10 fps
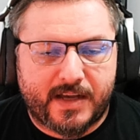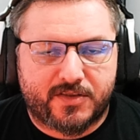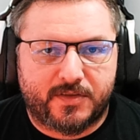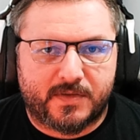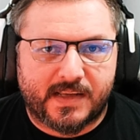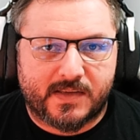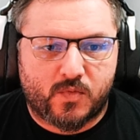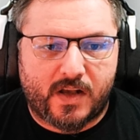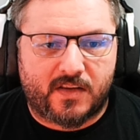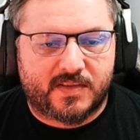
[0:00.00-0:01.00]
patch notes
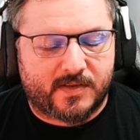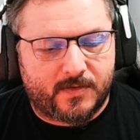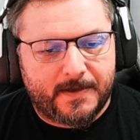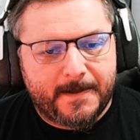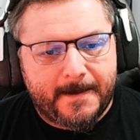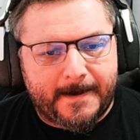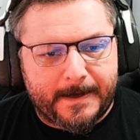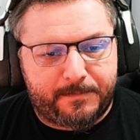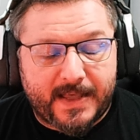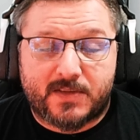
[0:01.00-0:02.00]
as well. So
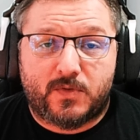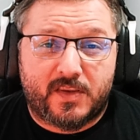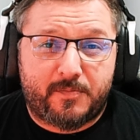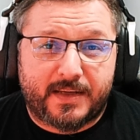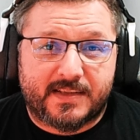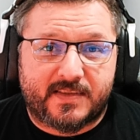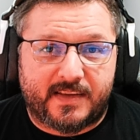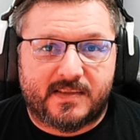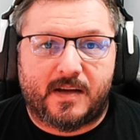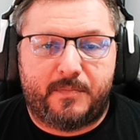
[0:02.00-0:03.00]
that's one of the biggest
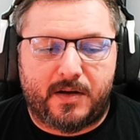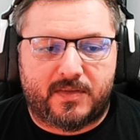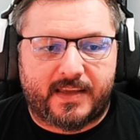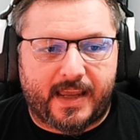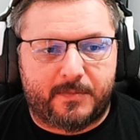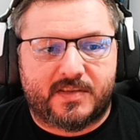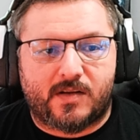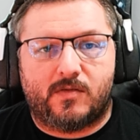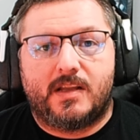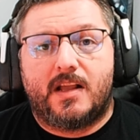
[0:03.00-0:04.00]
things about the game.
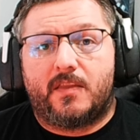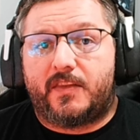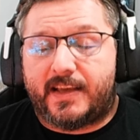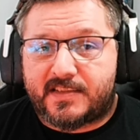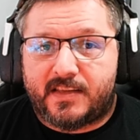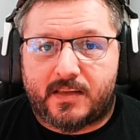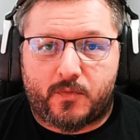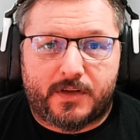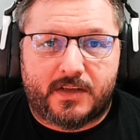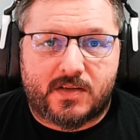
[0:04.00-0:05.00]
So the next thing that
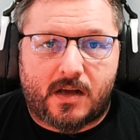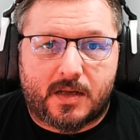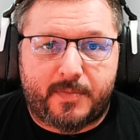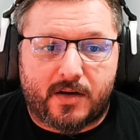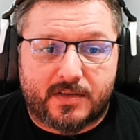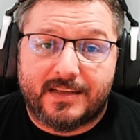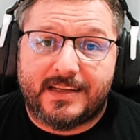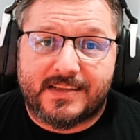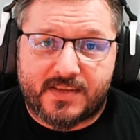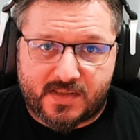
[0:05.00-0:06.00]
we're going to talk about
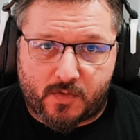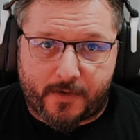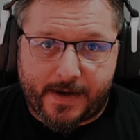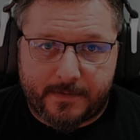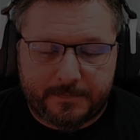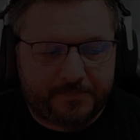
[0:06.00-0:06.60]
is the story.